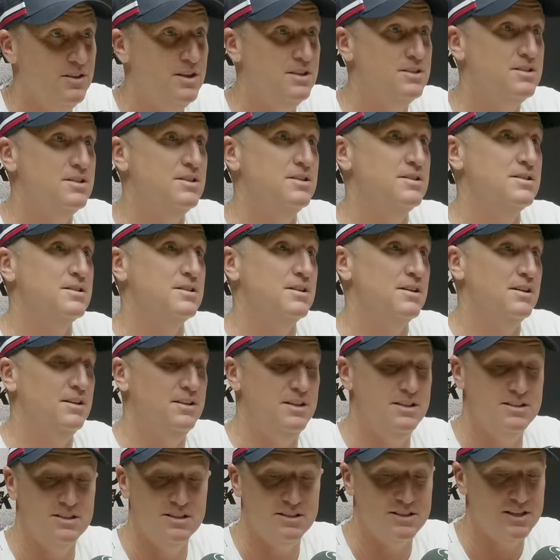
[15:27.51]
This is
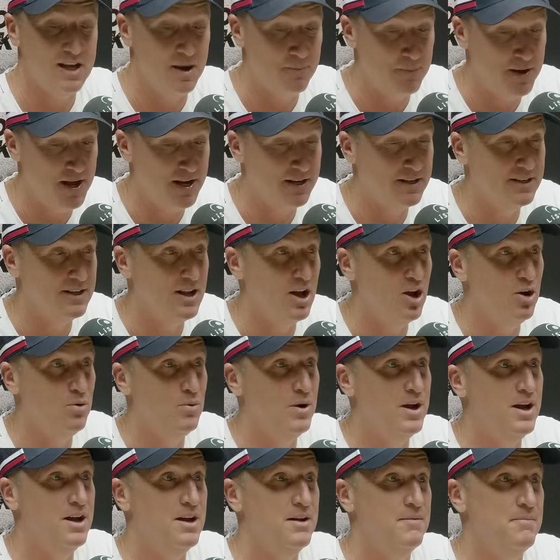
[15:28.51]
this has come out of
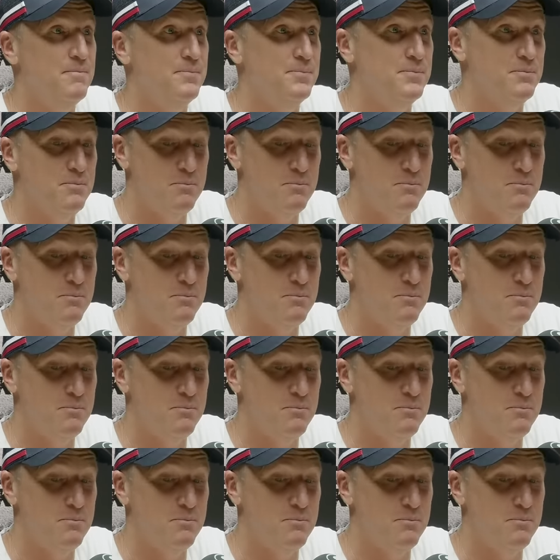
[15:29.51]
nowhere,